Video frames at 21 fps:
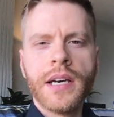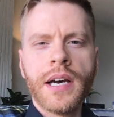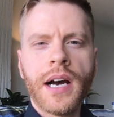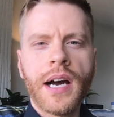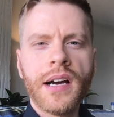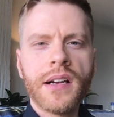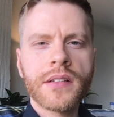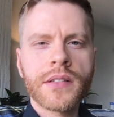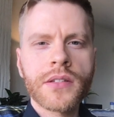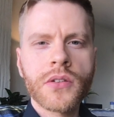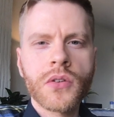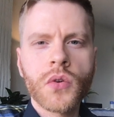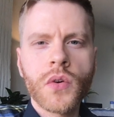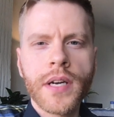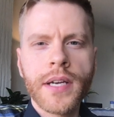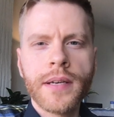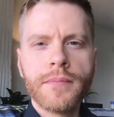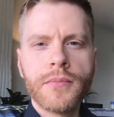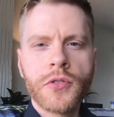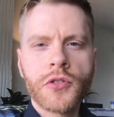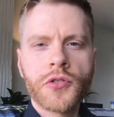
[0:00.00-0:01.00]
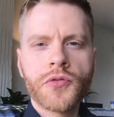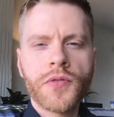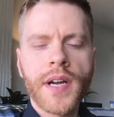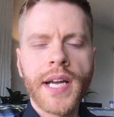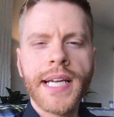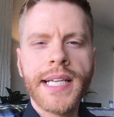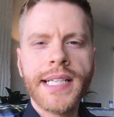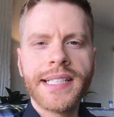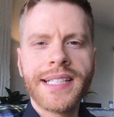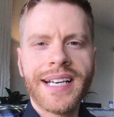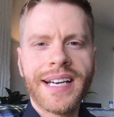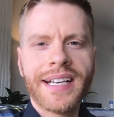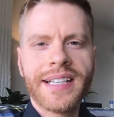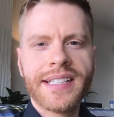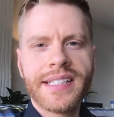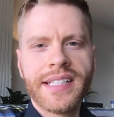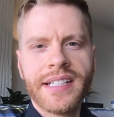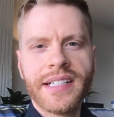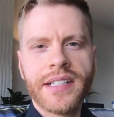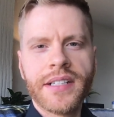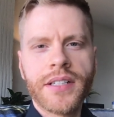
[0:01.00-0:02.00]
I also am trained as
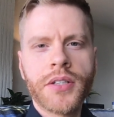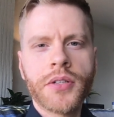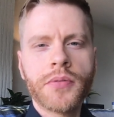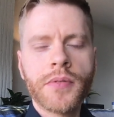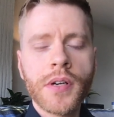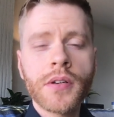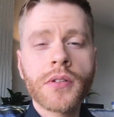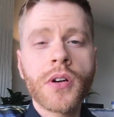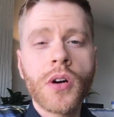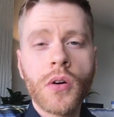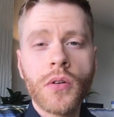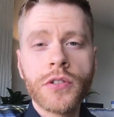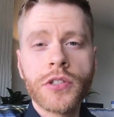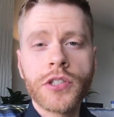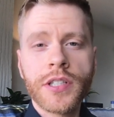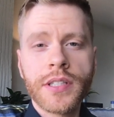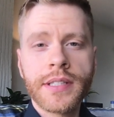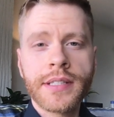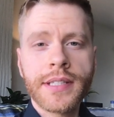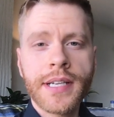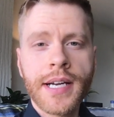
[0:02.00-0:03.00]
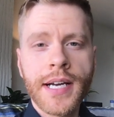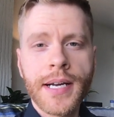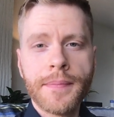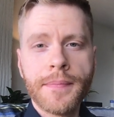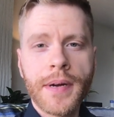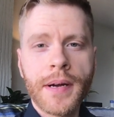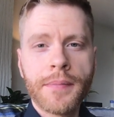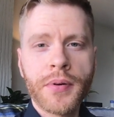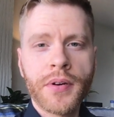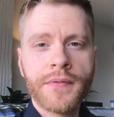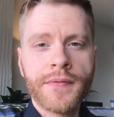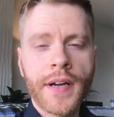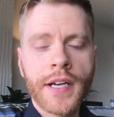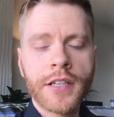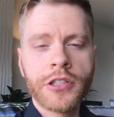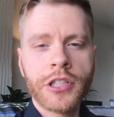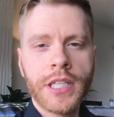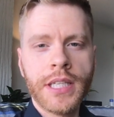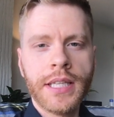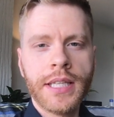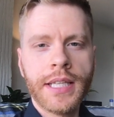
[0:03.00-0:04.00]
a career coach, a
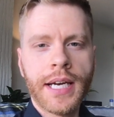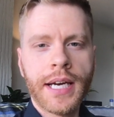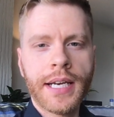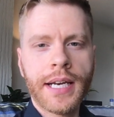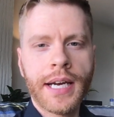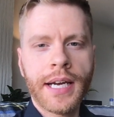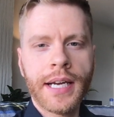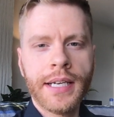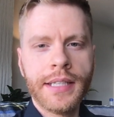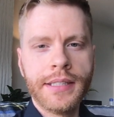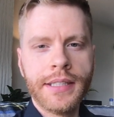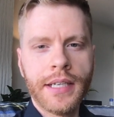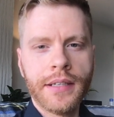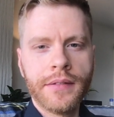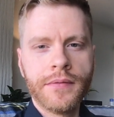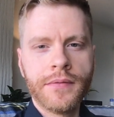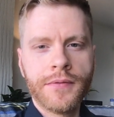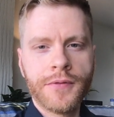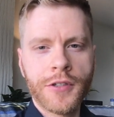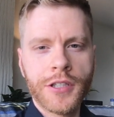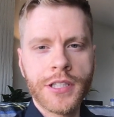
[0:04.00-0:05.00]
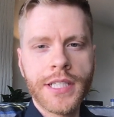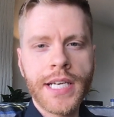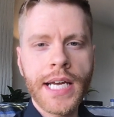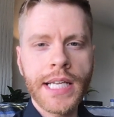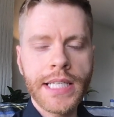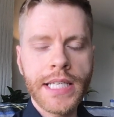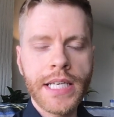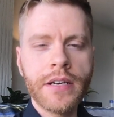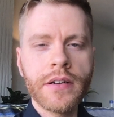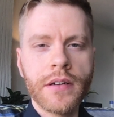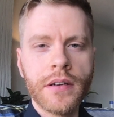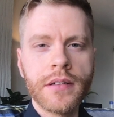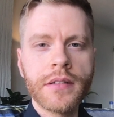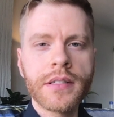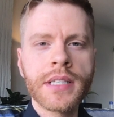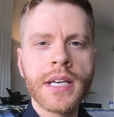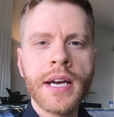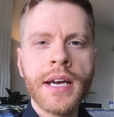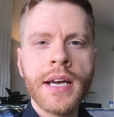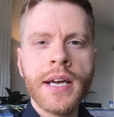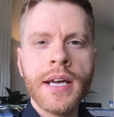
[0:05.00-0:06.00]
profession that I had done for 10 years.
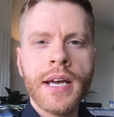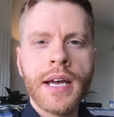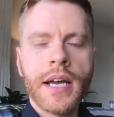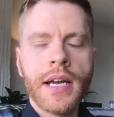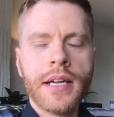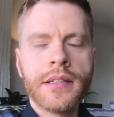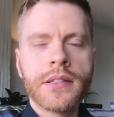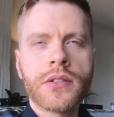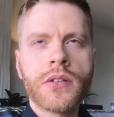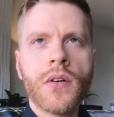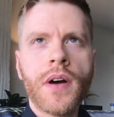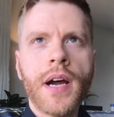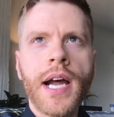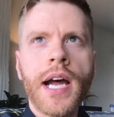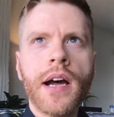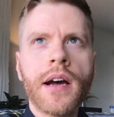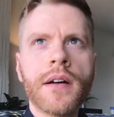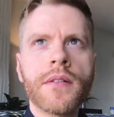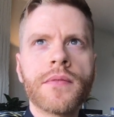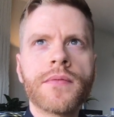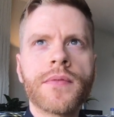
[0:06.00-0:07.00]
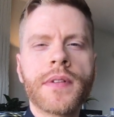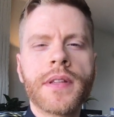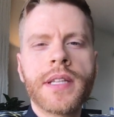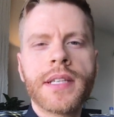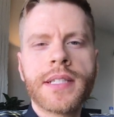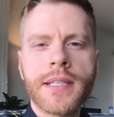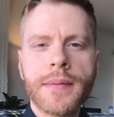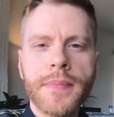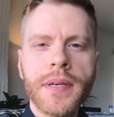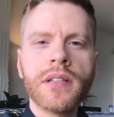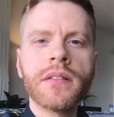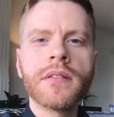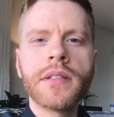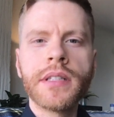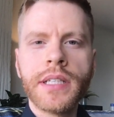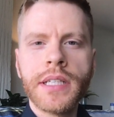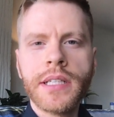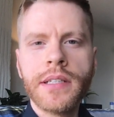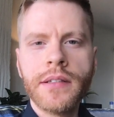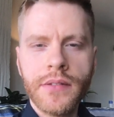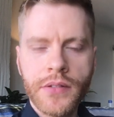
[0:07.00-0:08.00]
And so I have this
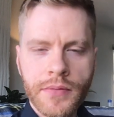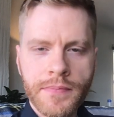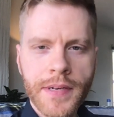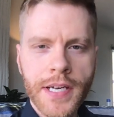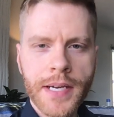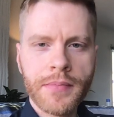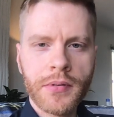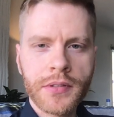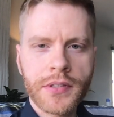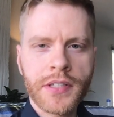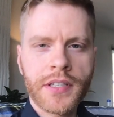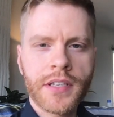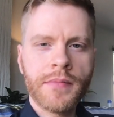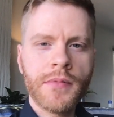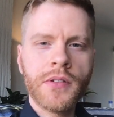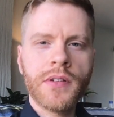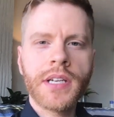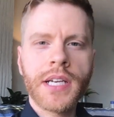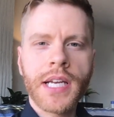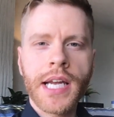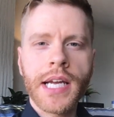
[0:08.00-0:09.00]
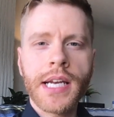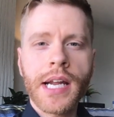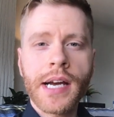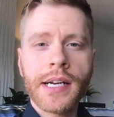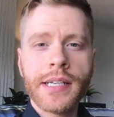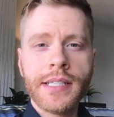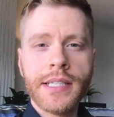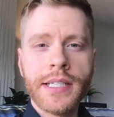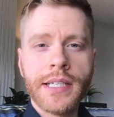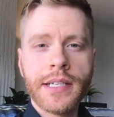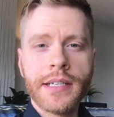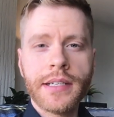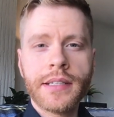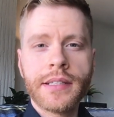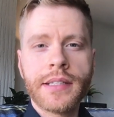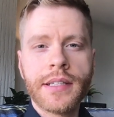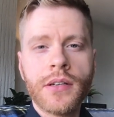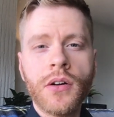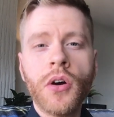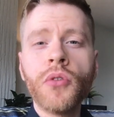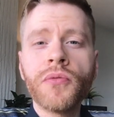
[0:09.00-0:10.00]
ability to be able to communicate ideas,
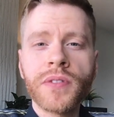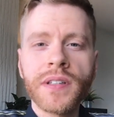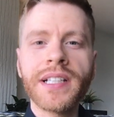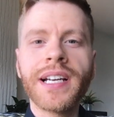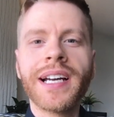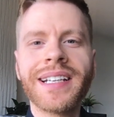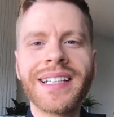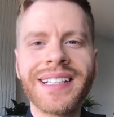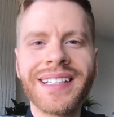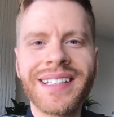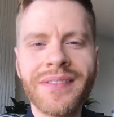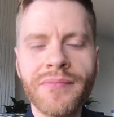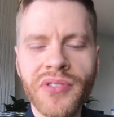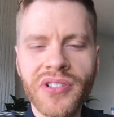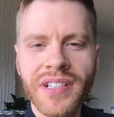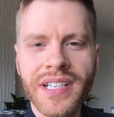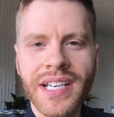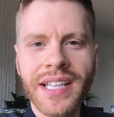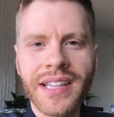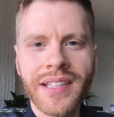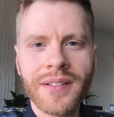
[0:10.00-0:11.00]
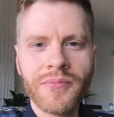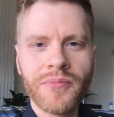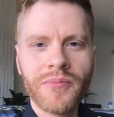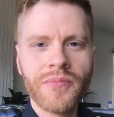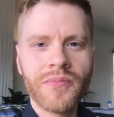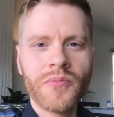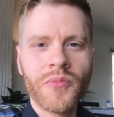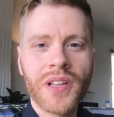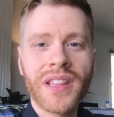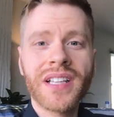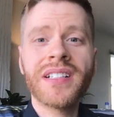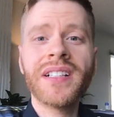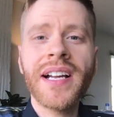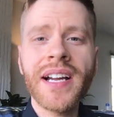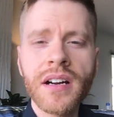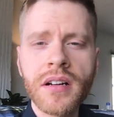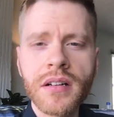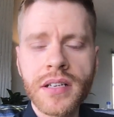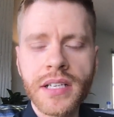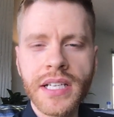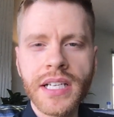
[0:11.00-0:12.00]
and hopefully I can communicate them with
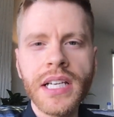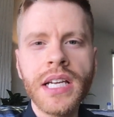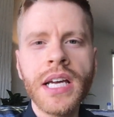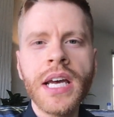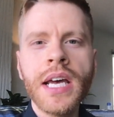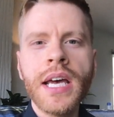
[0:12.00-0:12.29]
clarity,